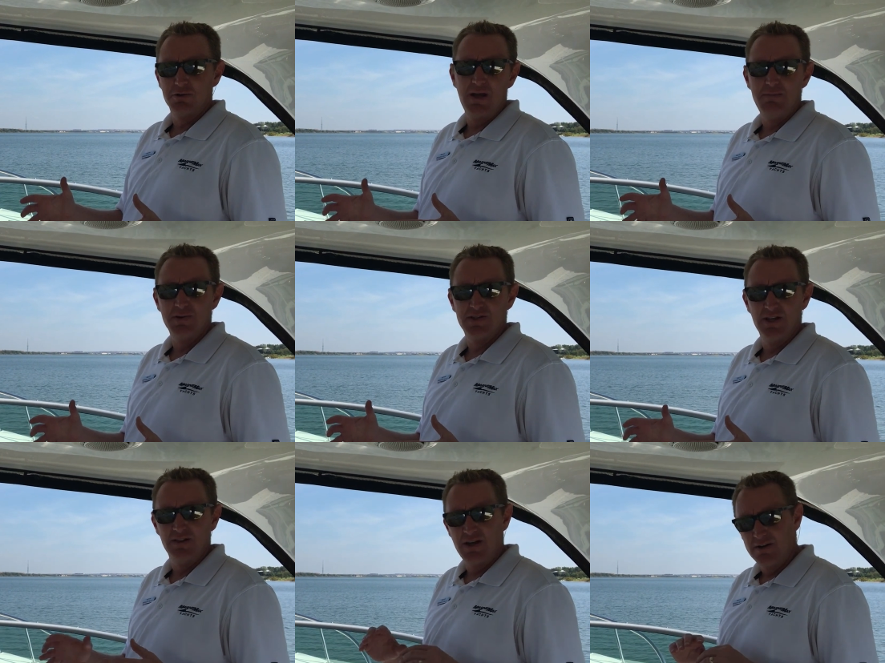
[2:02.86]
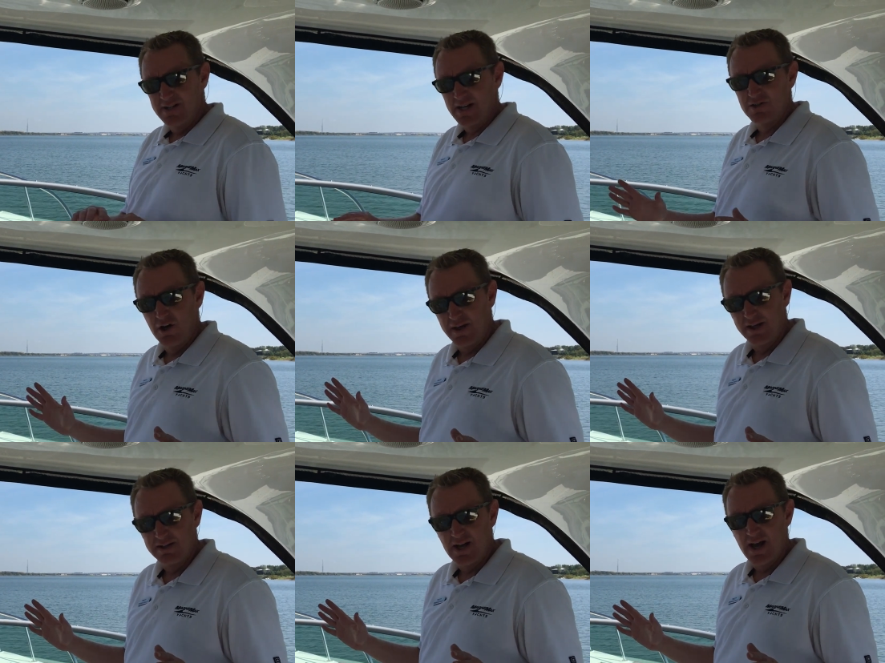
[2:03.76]
it'll keep you sitting there. It takes all the
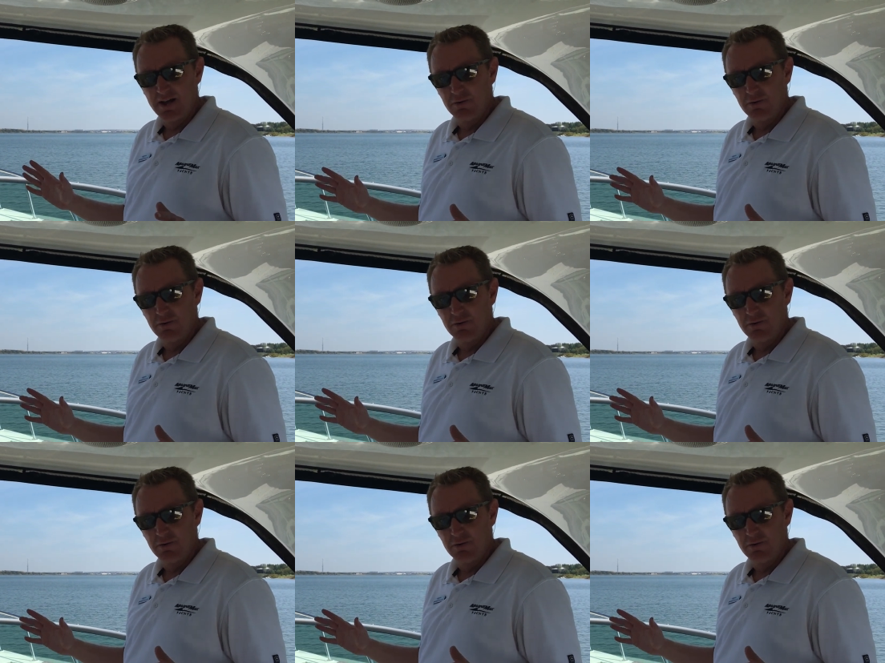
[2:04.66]
anxiety